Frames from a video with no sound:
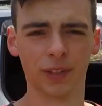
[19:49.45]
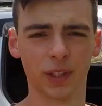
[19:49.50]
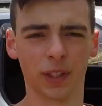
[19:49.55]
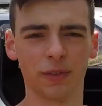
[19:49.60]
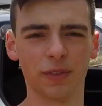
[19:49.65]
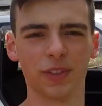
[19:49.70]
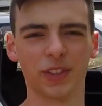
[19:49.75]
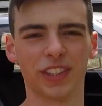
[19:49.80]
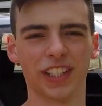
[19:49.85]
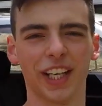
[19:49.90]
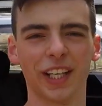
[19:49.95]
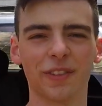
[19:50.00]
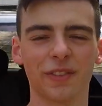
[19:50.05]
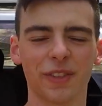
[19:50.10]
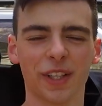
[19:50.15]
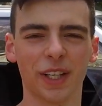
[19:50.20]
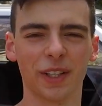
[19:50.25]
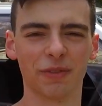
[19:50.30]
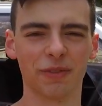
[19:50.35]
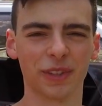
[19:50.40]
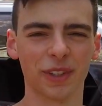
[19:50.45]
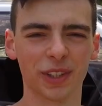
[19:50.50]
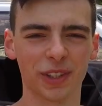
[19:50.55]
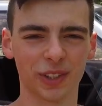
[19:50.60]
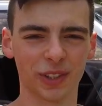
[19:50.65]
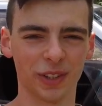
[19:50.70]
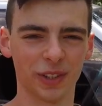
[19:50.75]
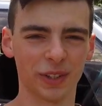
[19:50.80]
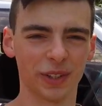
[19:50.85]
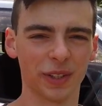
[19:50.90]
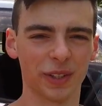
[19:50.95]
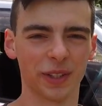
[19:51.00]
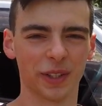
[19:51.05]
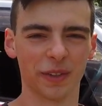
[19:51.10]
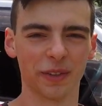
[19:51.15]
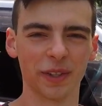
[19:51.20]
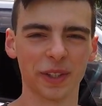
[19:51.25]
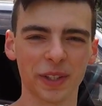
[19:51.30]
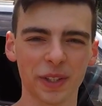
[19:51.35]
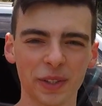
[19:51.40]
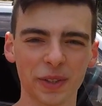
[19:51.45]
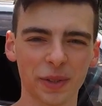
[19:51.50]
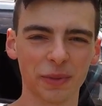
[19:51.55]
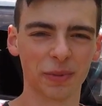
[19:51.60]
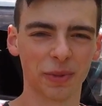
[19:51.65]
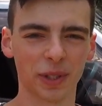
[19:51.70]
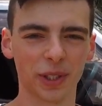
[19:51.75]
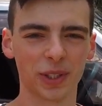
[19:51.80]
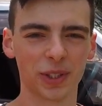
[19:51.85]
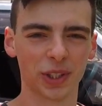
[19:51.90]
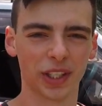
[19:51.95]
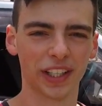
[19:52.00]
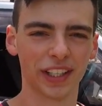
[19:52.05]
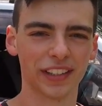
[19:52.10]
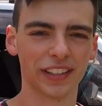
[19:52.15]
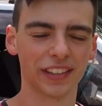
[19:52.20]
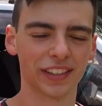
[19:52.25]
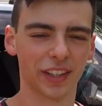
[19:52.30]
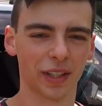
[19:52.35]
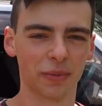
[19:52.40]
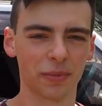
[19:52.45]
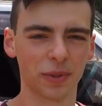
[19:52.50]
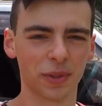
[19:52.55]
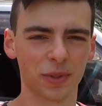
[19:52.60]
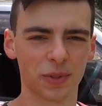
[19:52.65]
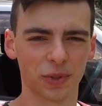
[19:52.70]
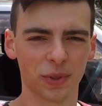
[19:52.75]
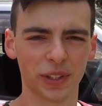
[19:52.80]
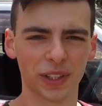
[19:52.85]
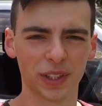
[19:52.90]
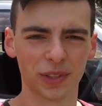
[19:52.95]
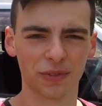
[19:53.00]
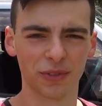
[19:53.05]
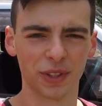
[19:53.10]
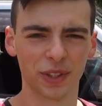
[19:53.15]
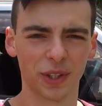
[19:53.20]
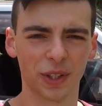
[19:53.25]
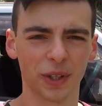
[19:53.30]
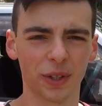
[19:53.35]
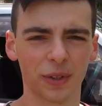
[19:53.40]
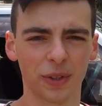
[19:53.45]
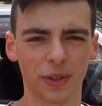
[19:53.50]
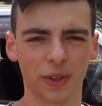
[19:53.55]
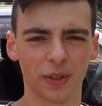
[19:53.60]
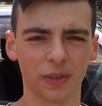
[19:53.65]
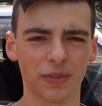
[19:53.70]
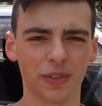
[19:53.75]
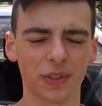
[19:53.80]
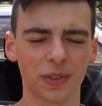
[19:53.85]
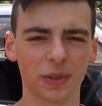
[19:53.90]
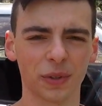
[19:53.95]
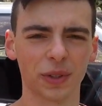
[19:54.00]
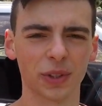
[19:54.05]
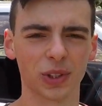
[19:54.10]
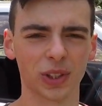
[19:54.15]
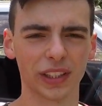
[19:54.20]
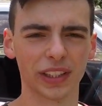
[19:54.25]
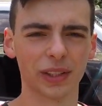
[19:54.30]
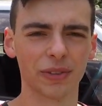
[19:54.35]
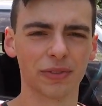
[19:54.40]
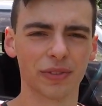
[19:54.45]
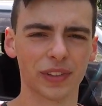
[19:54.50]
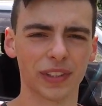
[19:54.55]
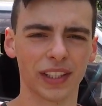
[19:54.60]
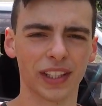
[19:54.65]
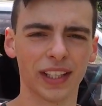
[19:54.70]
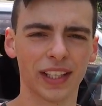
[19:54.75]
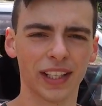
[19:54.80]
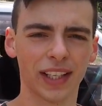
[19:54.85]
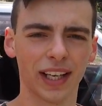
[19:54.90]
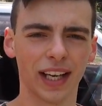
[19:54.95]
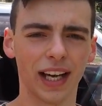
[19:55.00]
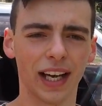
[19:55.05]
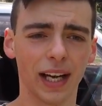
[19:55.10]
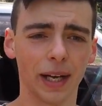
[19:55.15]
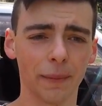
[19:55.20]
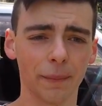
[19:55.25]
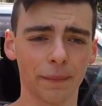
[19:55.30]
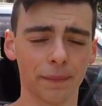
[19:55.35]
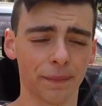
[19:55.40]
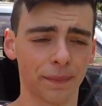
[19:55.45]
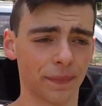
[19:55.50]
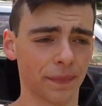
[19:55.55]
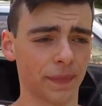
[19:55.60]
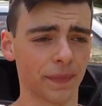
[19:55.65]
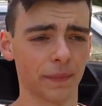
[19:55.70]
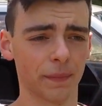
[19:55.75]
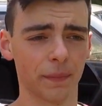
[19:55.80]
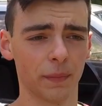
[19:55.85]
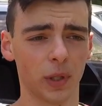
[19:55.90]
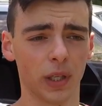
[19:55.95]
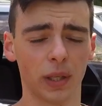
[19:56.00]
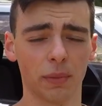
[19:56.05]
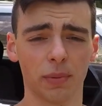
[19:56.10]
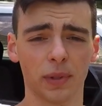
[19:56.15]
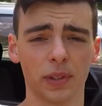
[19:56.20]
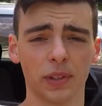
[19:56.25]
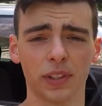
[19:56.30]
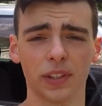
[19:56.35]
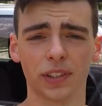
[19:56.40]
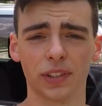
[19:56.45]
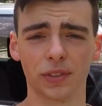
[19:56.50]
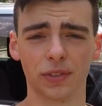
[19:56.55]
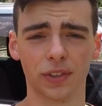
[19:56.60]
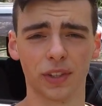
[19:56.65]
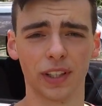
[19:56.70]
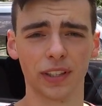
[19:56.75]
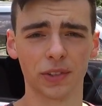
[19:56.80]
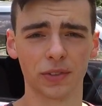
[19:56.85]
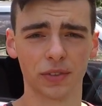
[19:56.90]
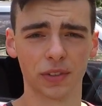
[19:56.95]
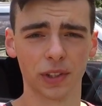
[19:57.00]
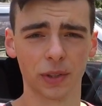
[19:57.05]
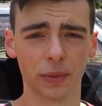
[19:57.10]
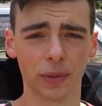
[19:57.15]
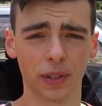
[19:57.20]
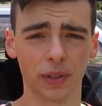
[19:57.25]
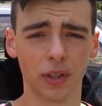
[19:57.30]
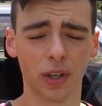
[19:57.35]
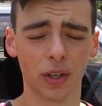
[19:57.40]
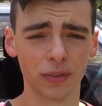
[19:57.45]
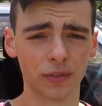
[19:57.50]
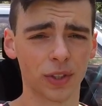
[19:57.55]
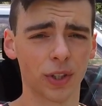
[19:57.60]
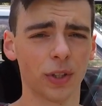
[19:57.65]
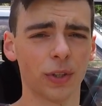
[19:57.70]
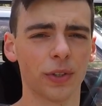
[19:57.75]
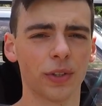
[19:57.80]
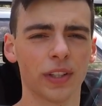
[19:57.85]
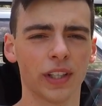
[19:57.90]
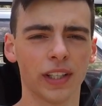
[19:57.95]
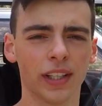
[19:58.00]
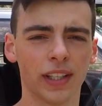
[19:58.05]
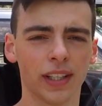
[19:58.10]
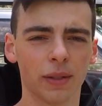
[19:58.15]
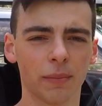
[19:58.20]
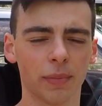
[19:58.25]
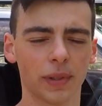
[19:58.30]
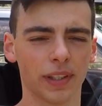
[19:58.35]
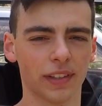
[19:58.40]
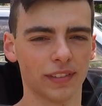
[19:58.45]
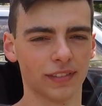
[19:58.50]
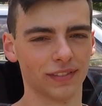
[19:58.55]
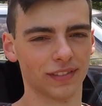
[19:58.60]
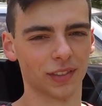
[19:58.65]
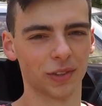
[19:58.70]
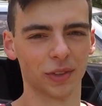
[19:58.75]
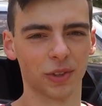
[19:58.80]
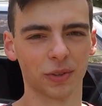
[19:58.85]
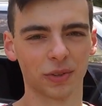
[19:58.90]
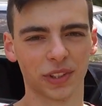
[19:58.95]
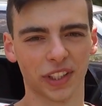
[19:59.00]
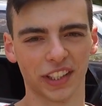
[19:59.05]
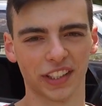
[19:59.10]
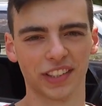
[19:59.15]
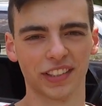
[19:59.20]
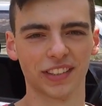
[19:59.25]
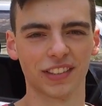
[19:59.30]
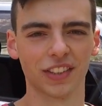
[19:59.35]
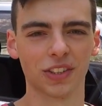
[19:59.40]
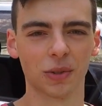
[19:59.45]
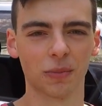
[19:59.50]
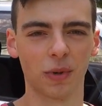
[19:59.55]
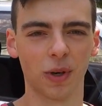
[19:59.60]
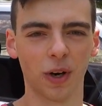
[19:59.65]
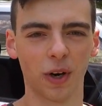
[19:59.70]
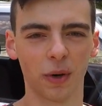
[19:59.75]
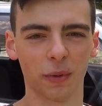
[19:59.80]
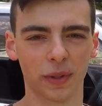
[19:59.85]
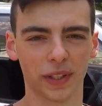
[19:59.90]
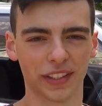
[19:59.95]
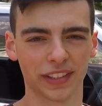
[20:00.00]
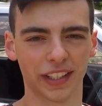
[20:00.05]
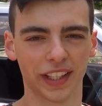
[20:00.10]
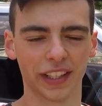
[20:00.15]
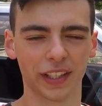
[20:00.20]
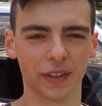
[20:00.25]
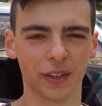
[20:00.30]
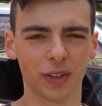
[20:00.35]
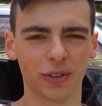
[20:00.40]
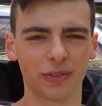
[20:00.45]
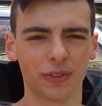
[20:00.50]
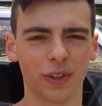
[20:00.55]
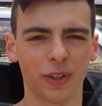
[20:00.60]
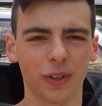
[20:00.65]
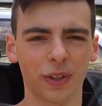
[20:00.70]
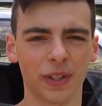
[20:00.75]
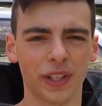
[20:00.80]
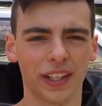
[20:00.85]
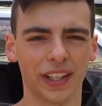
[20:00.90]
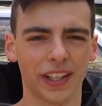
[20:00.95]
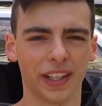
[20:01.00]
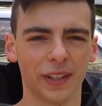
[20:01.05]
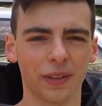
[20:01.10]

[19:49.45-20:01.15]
if you stayed around for this long, I really do appreciate it. Hope you enjoyed this video of the 2-inch lift. My opinion is it rides really well on road, but the real test is tomorrow when I take it off-road. And